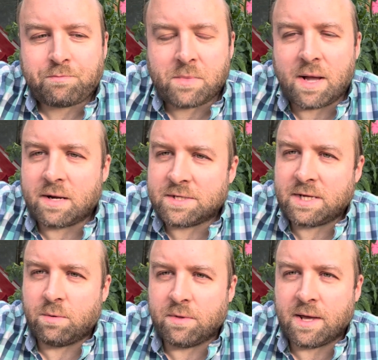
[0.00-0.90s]
and I'll see
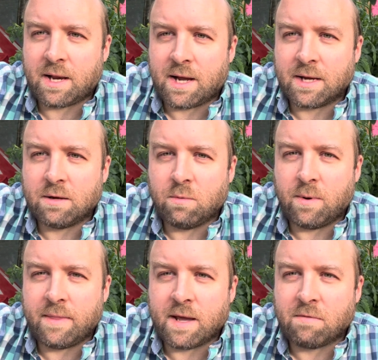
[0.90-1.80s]
what they're like
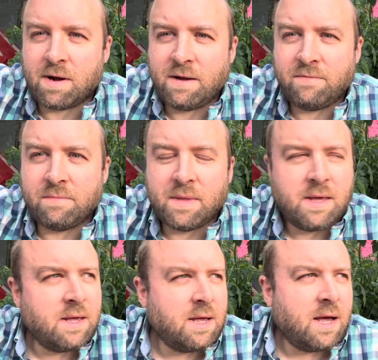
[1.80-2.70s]
when they arrive.
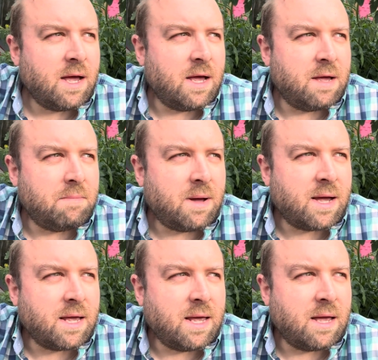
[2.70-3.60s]
My